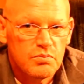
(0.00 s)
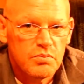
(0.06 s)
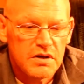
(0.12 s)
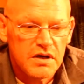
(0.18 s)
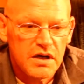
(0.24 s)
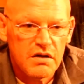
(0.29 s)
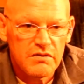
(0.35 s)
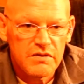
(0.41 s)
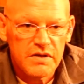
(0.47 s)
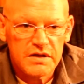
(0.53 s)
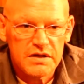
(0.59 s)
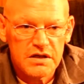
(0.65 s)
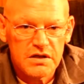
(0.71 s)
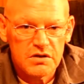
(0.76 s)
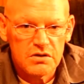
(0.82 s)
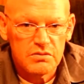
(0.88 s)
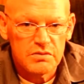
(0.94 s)
But all they
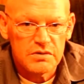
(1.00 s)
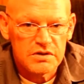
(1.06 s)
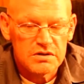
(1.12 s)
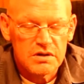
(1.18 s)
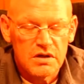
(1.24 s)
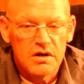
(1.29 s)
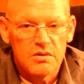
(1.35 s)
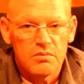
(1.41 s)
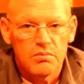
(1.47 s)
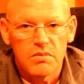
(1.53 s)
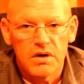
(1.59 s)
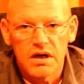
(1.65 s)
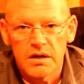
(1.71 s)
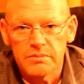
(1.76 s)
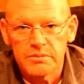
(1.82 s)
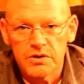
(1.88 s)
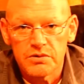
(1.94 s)
know is
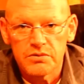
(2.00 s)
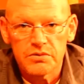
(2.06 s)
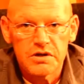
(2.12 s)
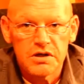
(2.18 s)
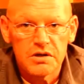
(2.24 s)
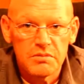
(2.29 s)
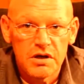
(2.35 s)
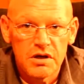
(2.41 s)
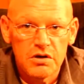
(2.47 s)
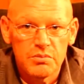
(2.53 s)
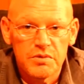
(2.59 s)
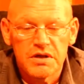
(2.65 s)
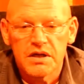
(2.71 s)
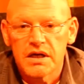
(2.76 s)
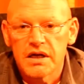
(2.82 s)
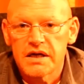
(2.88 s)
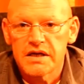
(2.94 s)
mom don't come home
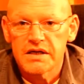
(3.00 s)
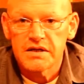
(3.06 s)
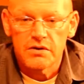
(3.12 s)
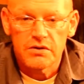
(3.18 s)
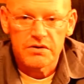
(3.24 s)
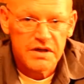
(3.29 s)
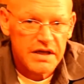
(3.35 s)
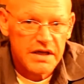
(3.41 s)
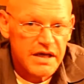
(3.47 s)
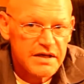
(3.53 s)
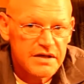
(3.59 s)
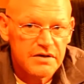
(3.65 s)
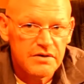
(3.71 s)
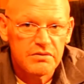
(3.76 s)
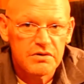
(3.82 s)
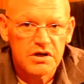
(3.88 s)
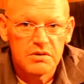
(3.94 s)
at night, or
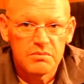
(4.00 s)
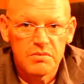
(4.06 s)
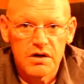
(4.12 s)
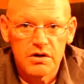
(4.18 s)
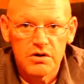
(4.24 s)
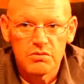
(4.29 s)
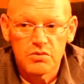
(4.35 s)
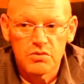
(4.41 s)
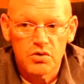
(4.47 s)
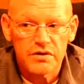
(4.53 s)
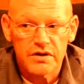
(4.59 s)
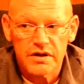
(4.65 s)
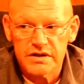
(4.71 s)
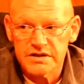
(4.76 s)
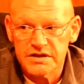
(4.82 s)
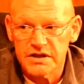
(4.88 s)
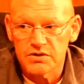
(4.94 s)
dad don't come home, or
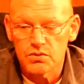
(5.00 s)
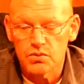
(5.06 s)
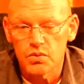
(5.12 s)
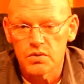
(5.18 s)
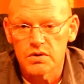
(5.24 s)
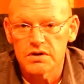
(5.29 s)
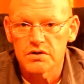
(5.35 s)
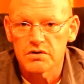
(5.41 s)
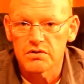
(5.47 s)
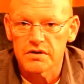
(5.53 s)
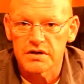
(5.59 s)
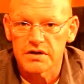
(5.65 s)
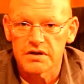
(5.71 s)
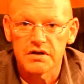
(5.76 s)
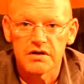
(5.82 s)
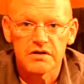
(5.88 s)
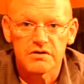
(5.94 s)
they see one or
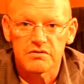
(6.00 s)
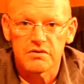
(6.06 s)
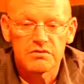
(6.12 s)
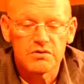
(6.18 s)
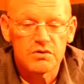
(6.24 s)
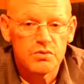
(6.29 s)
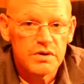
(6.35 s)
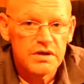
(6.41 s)
the other on the